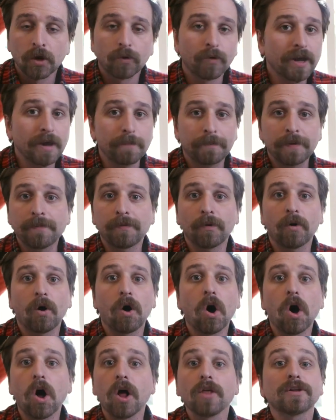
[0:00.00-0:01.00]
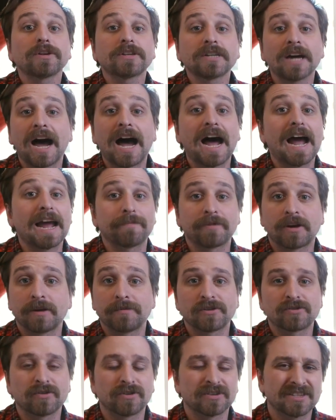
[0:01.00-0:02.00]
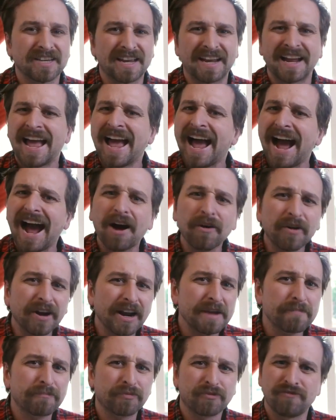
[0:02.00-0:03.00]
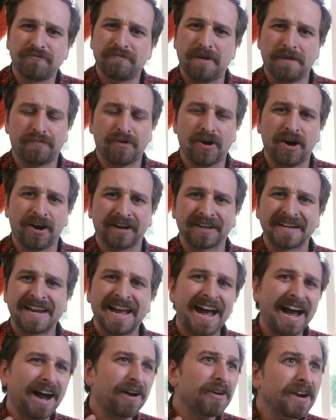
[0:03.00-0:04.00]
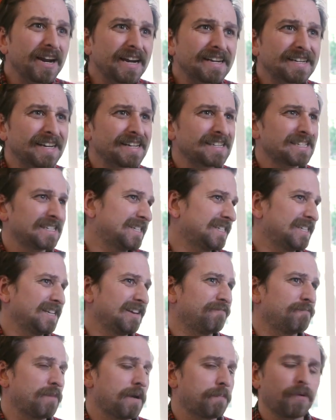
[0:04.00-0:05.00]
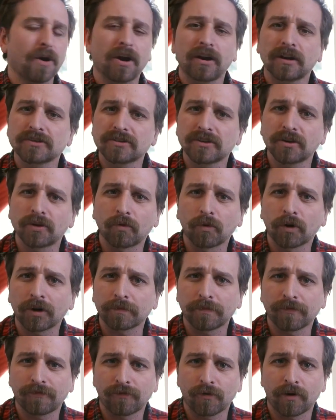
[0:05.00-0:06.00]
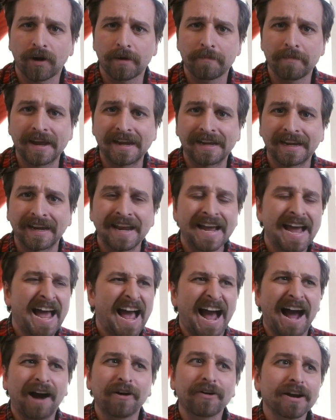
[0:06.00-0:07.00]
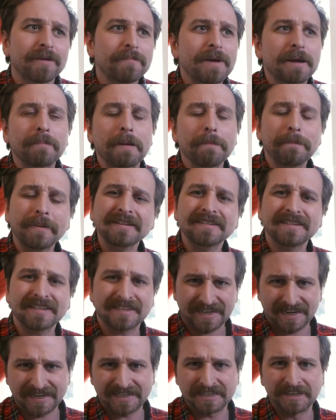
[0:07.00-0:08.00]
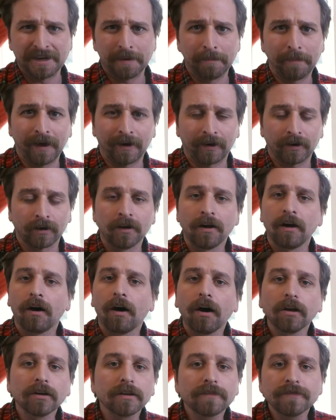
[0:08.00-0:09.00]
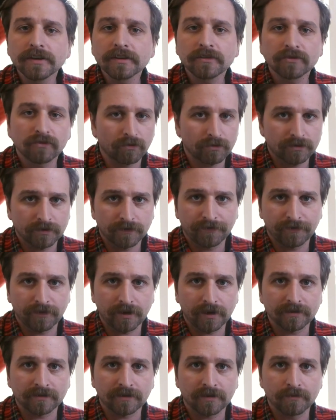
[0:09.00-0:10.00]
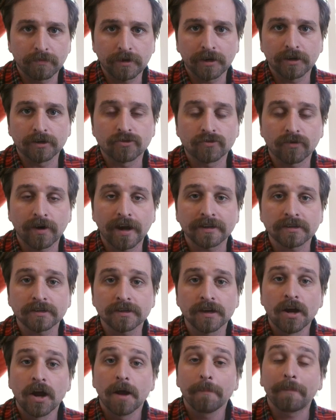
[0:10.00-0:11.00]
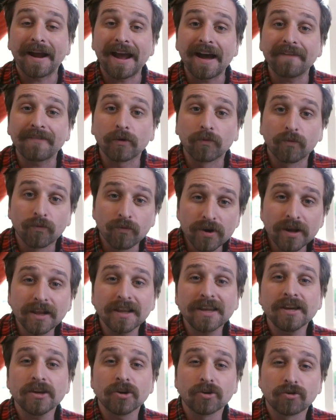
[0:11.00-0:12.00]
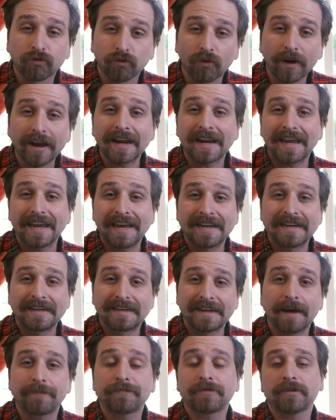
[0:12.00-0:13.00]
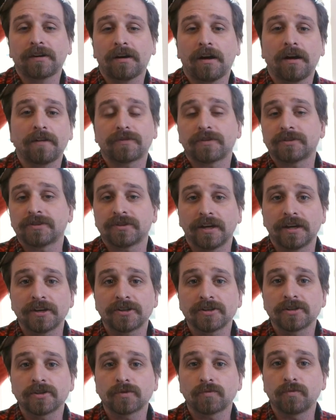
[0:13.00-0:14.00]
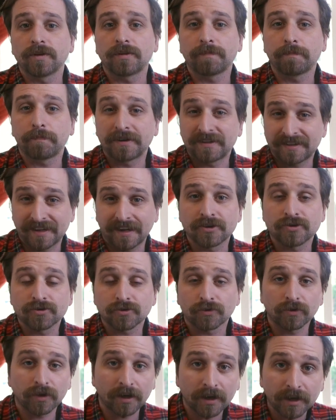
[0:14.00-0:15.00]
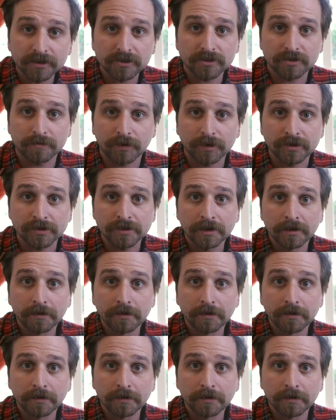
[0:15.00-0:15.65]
We get people all the time coming to us saying, how can I improve my product? How can I test to see if my product's gonna work before I make it? How can I make my business idea better? All of these sorts of things can be addressed by having really great in-depth conversations with potential customers.